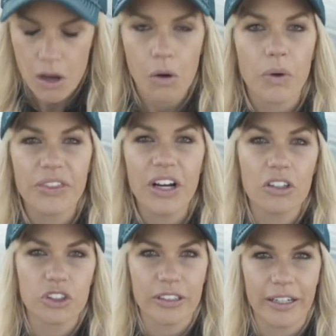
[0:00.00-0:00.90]
With the
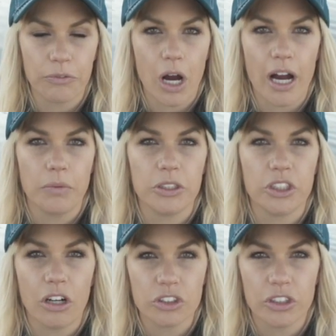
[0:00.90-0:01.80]
ultralight rod, what
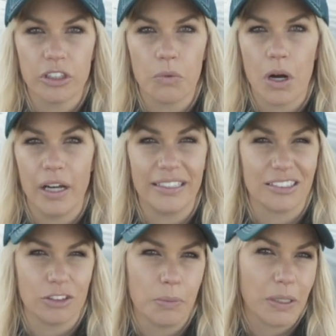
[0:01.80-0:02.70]
you're also going to want is a
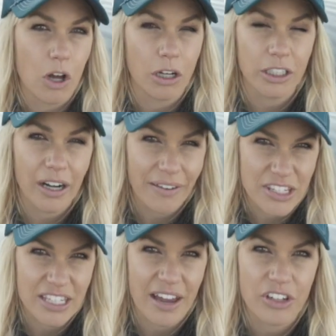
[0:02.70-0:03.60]
little bit longer. I have a
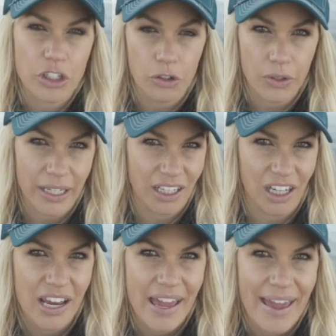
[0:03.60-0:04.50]
7.2
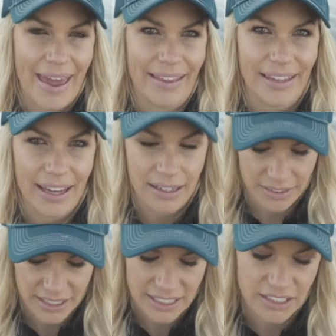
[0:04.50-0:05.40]
here, and then
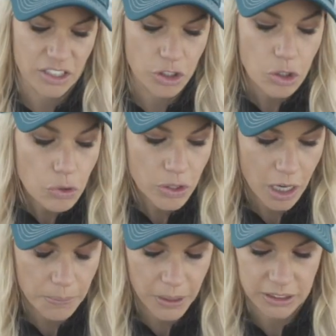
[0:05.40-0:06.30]
this is the tuned
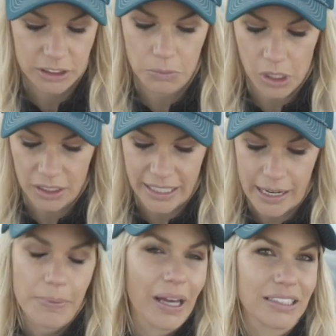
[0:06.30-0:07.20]
up Custom Rods
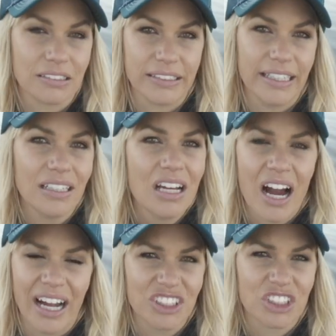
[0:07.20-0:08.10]
Apex Elite.
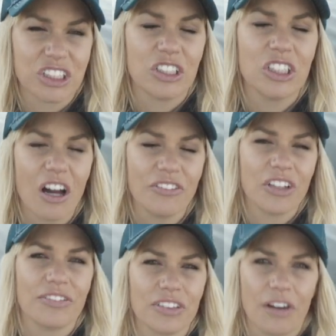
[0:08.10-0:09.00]
I just
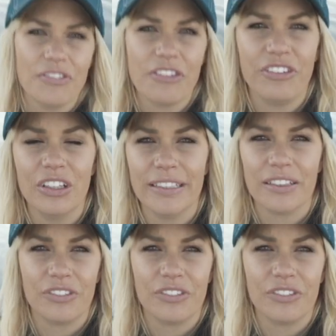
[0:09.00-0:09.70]
love the feeling of